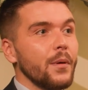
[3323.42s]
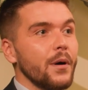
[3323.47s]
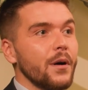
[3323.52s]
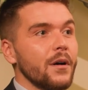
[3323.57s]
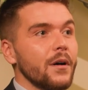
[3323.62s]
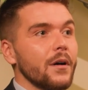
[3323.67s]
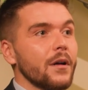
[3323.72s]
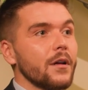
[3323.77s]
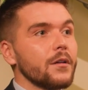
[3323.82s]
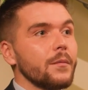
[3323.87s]

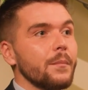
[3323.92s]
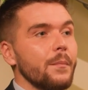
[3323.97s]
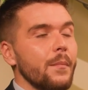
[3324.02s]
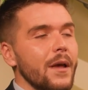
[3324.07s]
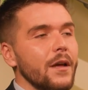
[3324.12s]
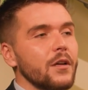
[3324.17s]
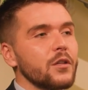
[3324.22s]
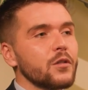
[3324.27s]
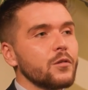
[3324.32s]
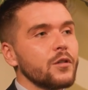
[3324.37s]
but
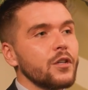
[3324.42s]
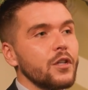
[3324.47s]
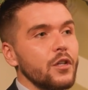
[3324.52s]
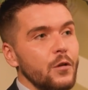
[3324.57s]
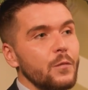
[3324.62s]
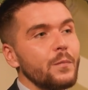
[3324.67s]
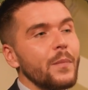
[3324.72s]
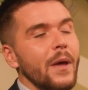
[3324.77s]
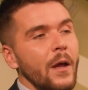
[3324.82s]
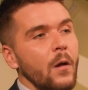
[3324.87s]
make sure that
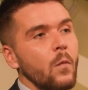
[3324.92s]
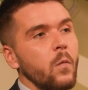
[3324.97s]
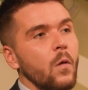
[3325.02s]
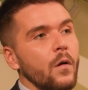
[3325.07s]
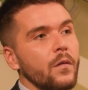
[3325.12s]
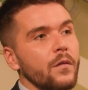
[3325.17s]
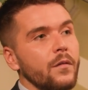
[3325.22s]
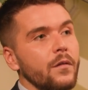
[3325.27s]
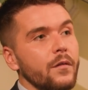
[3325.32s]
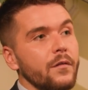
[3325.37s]
you pick
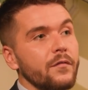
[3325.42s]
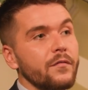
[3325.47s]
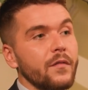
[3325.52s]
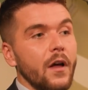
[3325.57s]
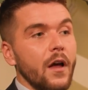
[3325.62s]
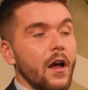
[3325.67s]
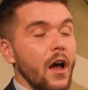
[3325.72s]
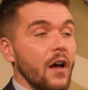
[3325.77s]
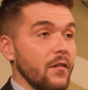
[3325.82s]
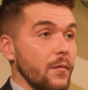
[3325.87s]
one
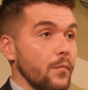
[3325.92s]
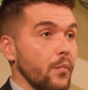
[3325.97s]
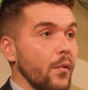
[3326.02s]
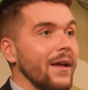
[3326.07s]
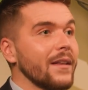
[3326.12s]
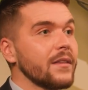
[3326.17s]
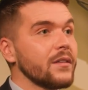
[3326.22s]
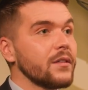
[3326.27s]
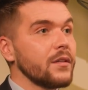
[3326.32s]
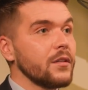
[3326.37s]
of a
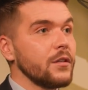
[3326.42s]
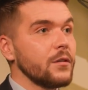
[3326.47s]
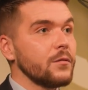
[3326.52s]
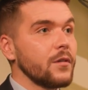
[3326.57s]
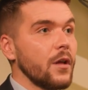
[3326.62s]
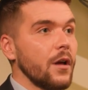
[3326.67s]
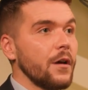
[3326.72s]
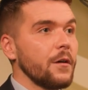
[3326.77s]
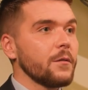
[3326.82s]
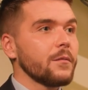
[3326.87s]
brand that you
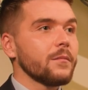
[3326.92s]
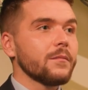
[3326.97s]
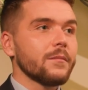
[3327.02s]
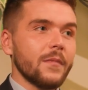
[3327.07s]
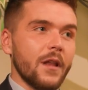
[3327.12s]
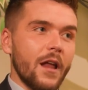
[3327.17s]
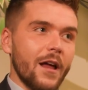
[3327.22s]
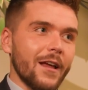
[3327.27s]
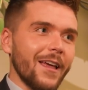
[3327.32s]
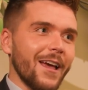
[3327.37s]
know,
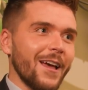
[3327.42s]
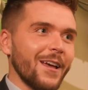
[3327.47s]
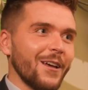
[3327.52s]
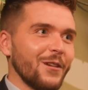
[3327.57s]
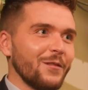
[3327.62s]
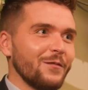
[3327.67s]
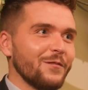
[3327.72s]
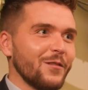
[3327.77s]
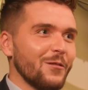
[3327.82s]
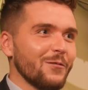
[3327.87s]
like
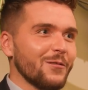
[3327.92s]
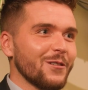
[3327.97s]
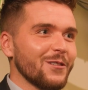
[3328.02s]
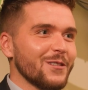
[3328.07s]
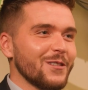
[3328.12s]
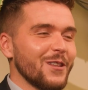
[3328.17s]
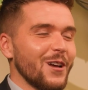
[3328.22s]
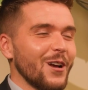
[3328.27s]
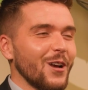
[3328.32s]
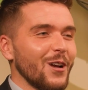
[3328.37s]
Engel
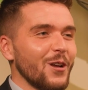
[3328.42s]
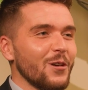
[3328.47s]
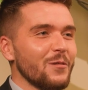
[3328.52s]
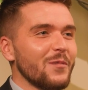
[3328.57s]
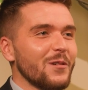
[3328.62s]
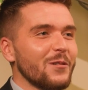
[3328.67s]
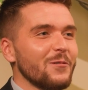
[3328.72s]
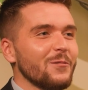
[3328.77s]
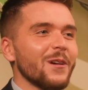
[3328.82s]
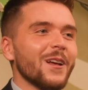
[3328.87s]
Völkers, that are
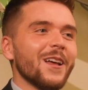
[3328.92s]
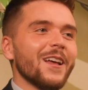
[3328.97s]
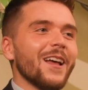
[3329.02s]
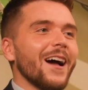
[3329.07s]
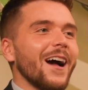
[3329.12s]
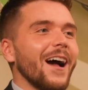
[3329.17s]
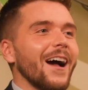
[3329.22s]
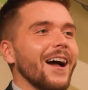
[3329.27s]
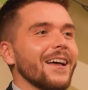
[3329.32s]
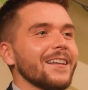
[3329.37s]
global,
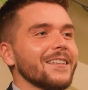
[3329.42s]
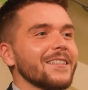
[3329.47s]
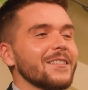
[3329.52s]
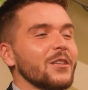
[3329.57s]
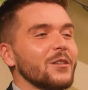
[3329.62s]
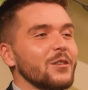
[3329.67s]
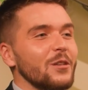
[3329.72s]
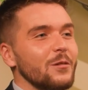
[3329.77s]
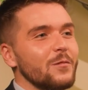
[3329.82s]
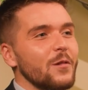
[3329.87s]
and
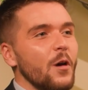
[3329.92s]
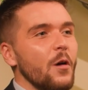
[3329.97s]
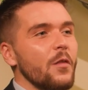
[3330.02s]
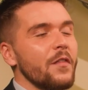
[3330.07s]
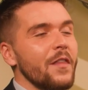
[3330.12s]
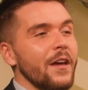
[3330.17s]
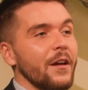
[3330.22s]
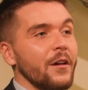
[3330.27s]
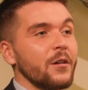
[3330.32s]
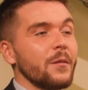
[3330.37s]
that you know
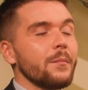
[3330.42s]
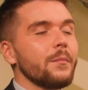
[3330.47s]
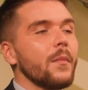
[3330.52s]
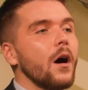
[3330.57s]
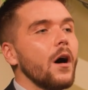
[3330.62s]
that they're going to